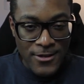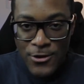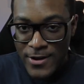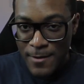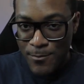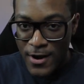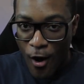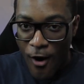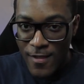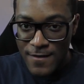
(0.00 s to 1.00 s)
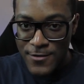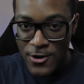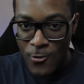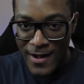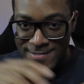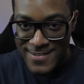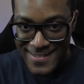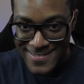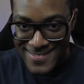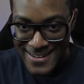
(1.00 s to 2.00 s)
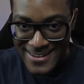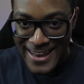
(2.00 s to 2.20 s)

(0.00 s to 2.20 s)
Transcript: You can put all of your questions